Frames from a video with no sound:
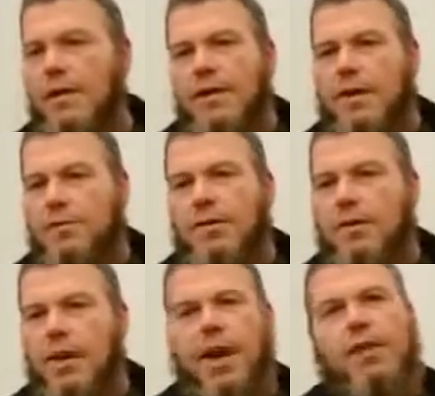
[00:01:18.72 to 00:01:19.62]
yeah, I had a
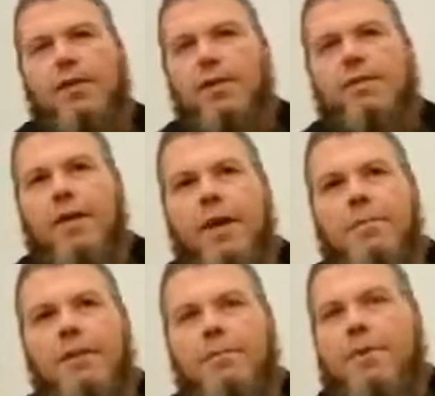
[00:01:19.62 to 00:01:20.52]
typical Catholic
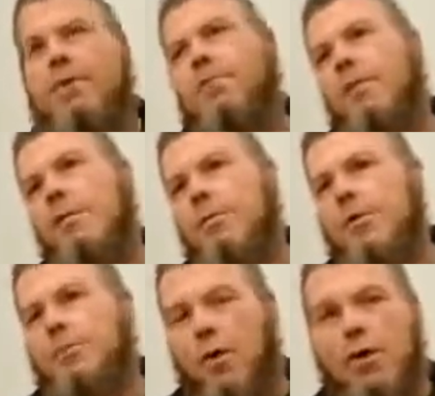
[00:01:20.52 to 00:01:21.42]
family. My mom
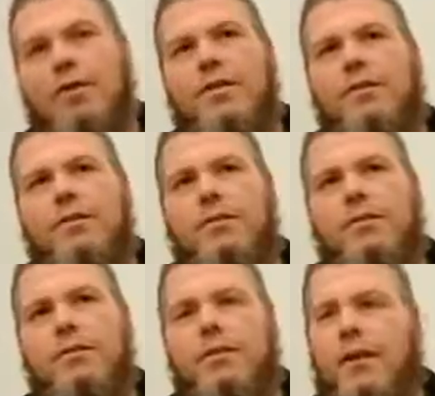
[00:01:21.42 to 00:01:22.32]
was Protestant,
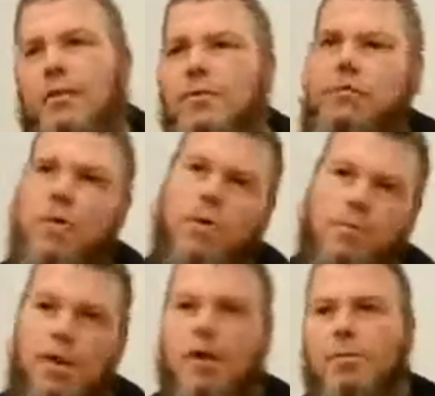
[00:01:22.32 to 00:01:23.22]
and I was
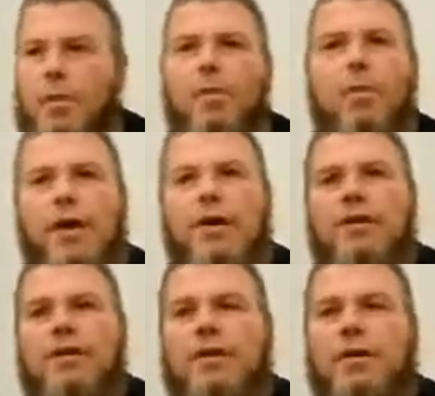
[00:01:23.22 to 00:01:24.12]
brought up both
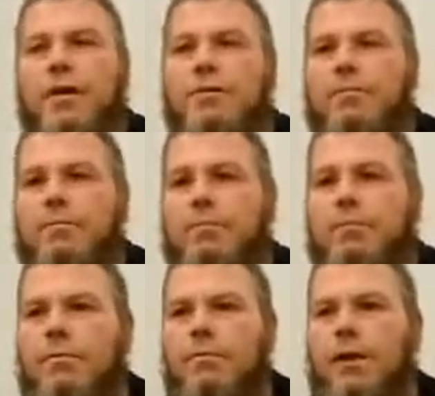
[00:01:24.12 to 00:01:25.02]
ways.
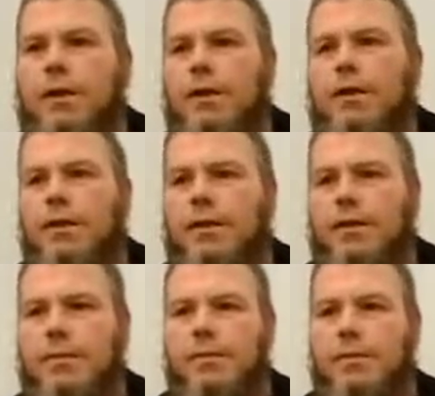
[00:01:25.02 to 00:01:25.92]
I
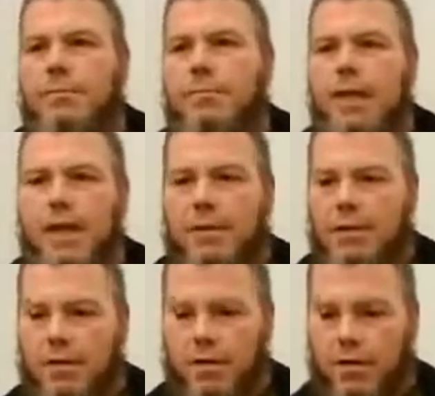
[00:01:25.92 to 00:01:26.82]

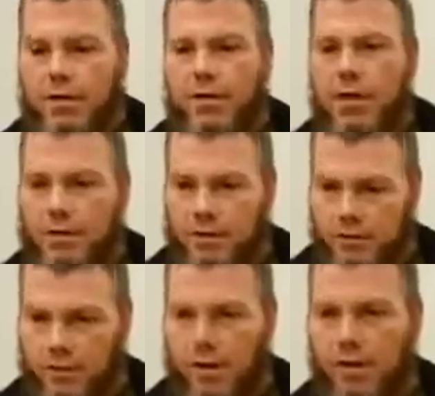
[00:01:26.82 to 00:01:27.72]
became a
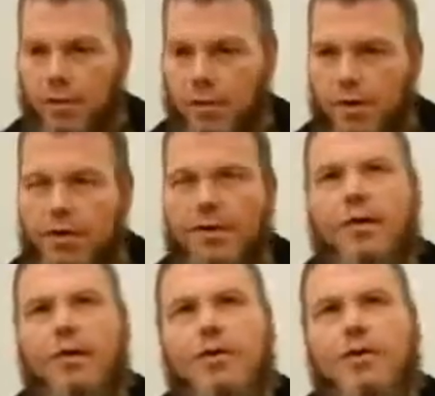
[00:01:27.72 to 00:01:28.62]
choir boy,
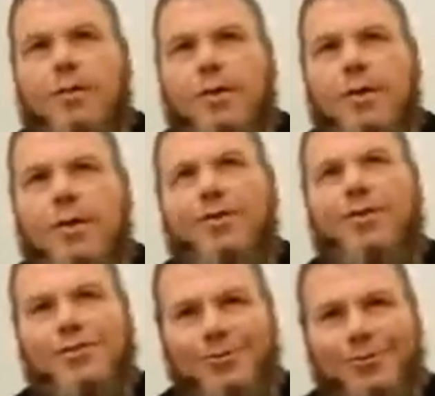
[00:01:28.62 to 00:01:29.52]
and an altar boy,
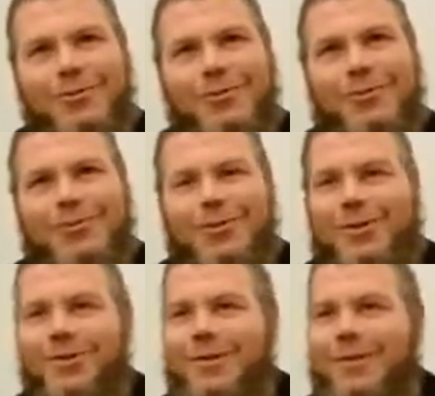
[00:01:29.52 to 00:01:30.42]
and a junior
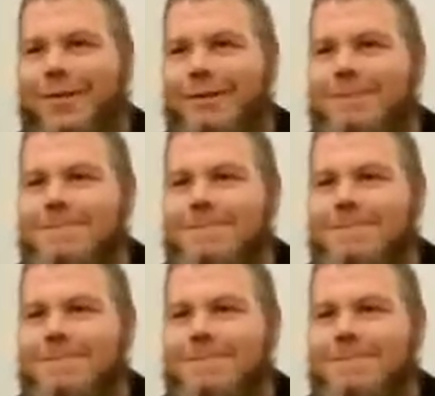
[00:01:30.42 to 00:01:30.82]
server.